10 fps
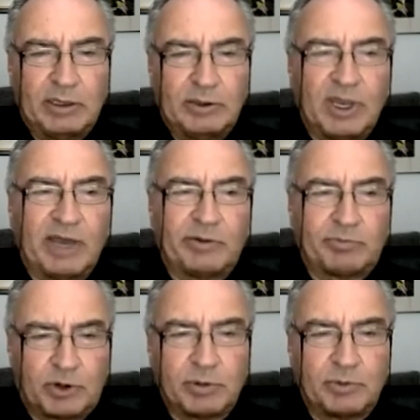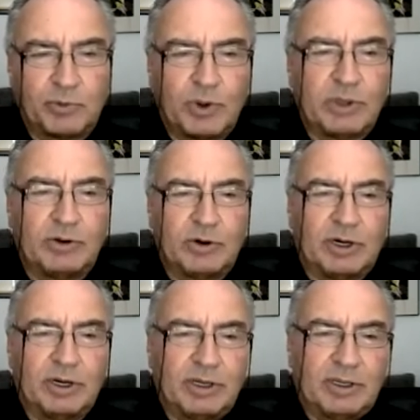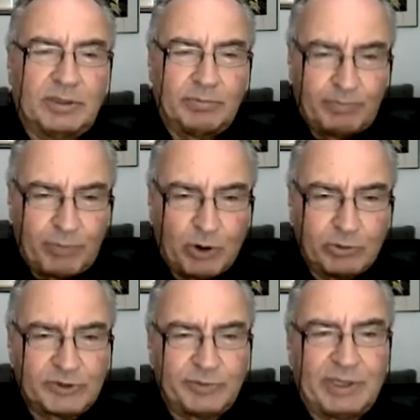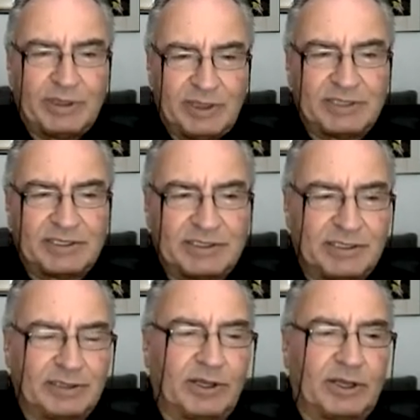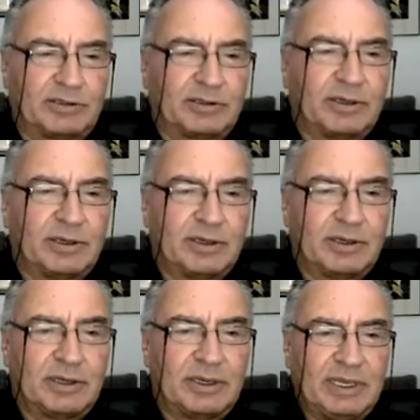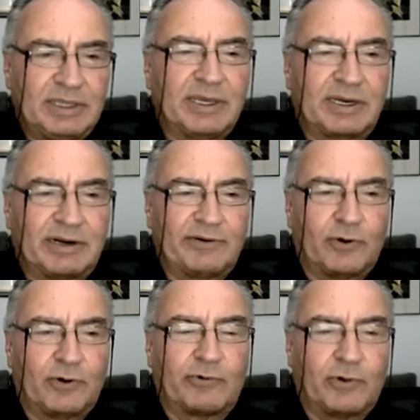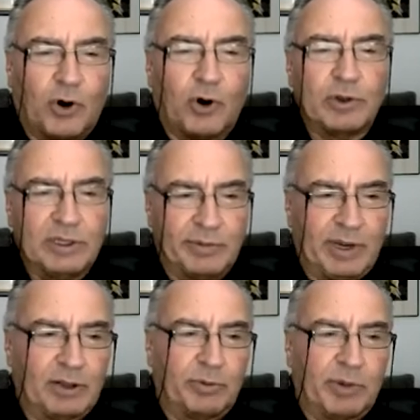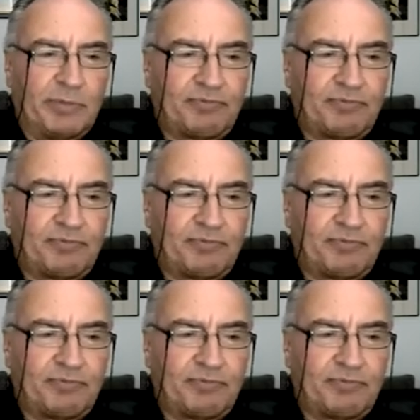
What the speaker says: You have a problem with your bones, but this is still not indicative of only myeloma.